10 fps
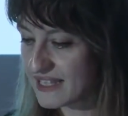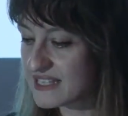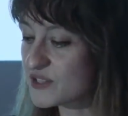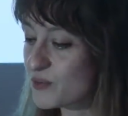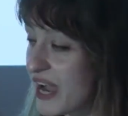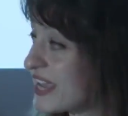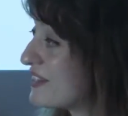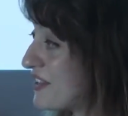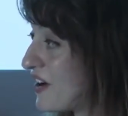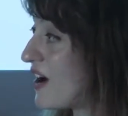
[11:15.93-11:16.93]
This is why,
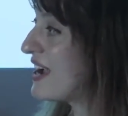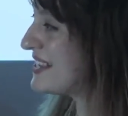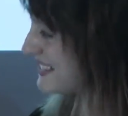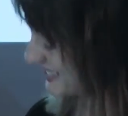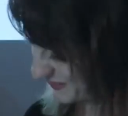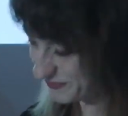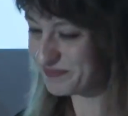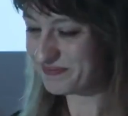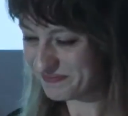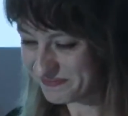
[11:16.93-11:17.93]
in their eyes,
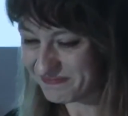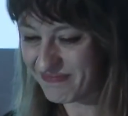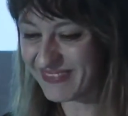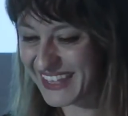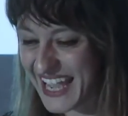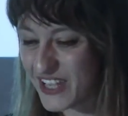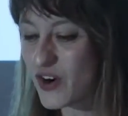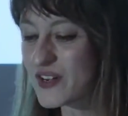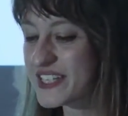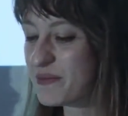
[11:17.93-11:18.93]

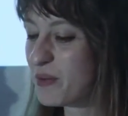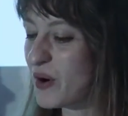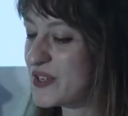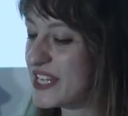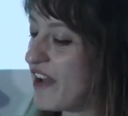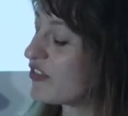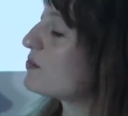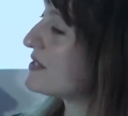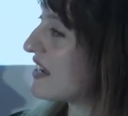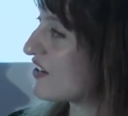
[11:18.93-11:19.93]
girls and boys have to
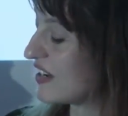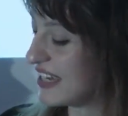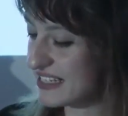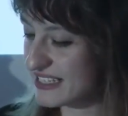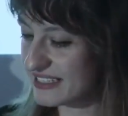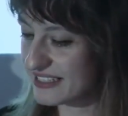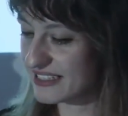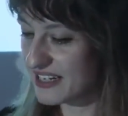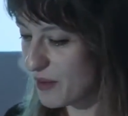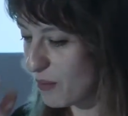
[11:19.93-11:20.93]
be segregated.
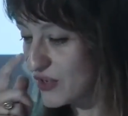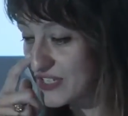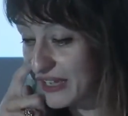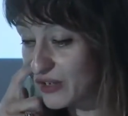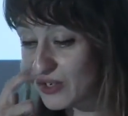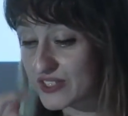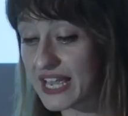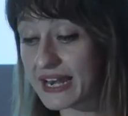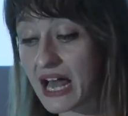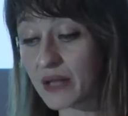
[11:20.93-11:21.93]
Boys and girls
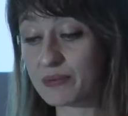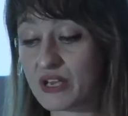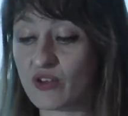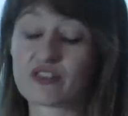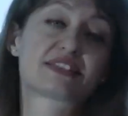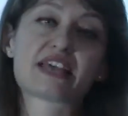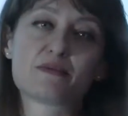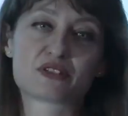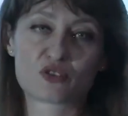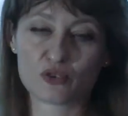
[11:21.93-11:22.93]
cannot be on the
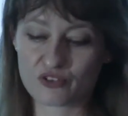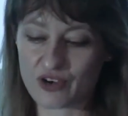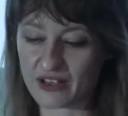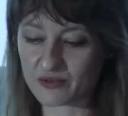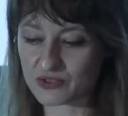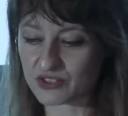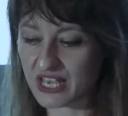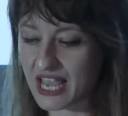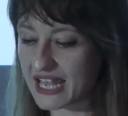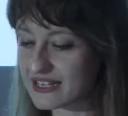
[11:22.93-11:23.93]
same school grounds,
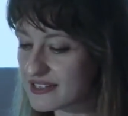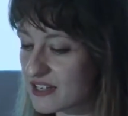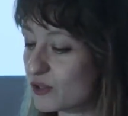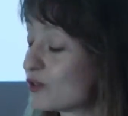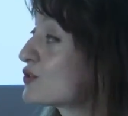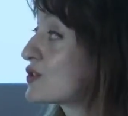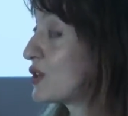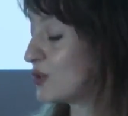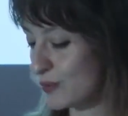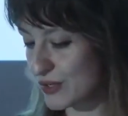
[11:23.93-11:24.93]
and this includes
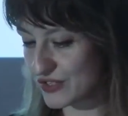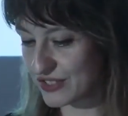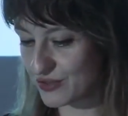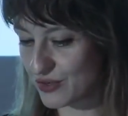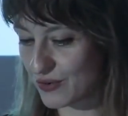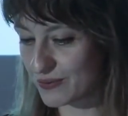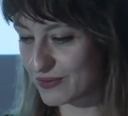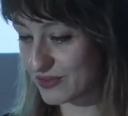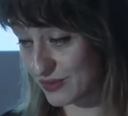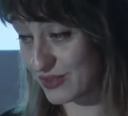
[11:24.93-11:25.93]
university
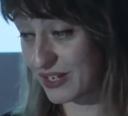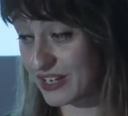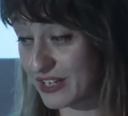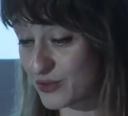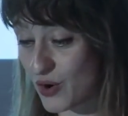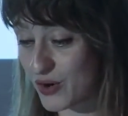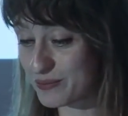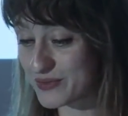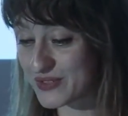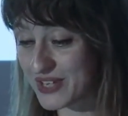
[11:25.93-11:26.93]
uh,
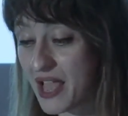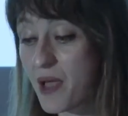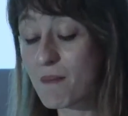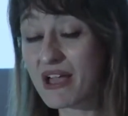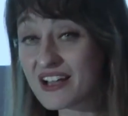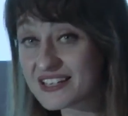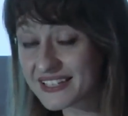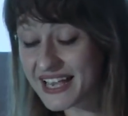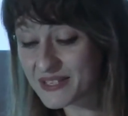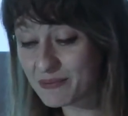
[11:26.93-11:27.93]
dorms. My
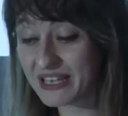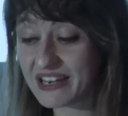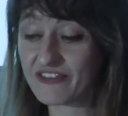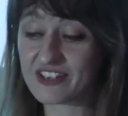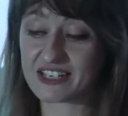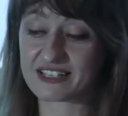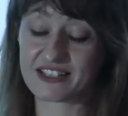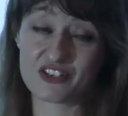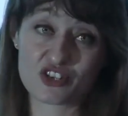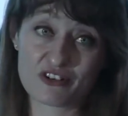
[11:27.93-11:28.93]
cousin has been a physics
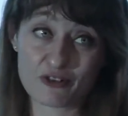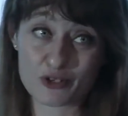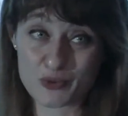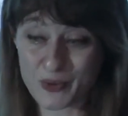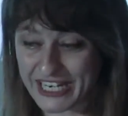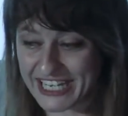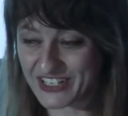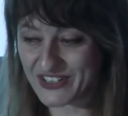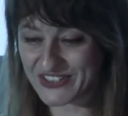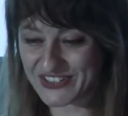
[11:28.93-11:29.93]
teacher for twenty
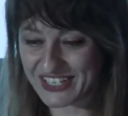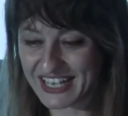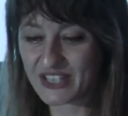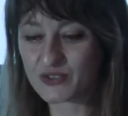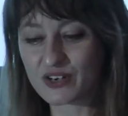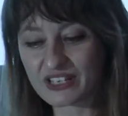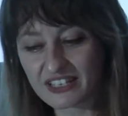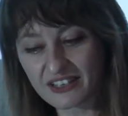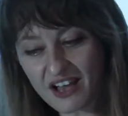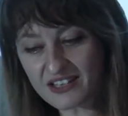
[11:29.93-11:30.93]
years. During
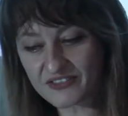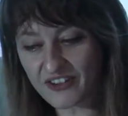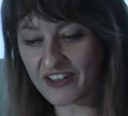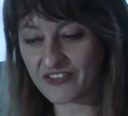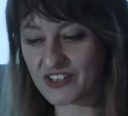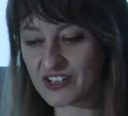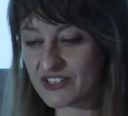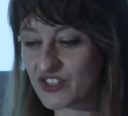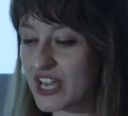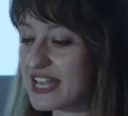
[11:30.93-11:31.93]
the last five
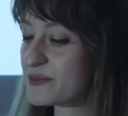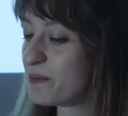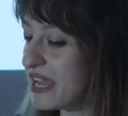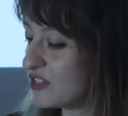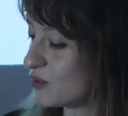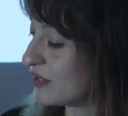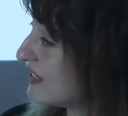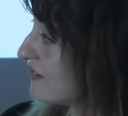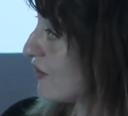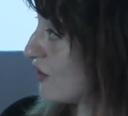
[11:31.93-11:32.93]
years, she has made to
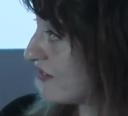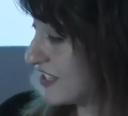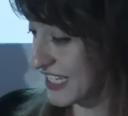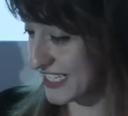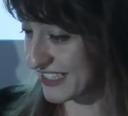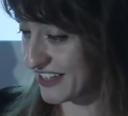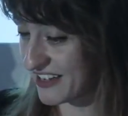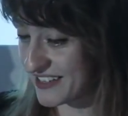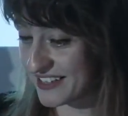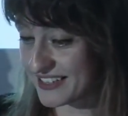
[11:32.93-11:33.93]
leave her physics
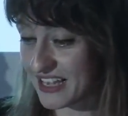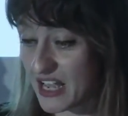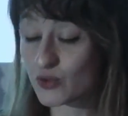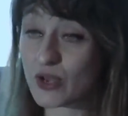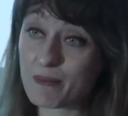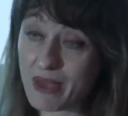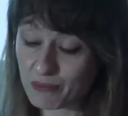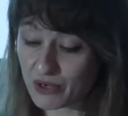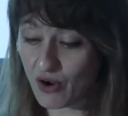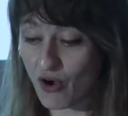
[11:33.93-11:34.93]
classes to a
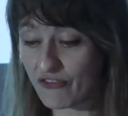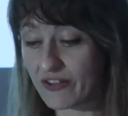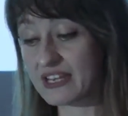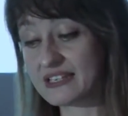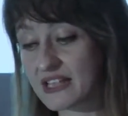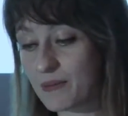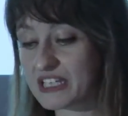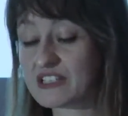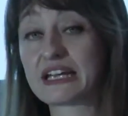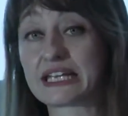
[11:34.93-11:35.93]
member of an Islamic
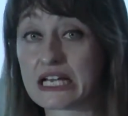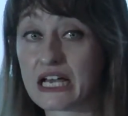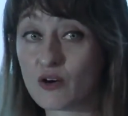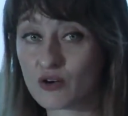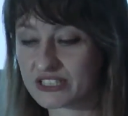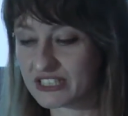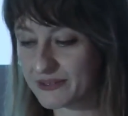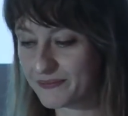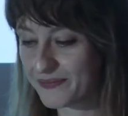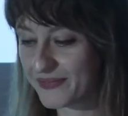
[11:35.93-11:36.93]
tariqa order.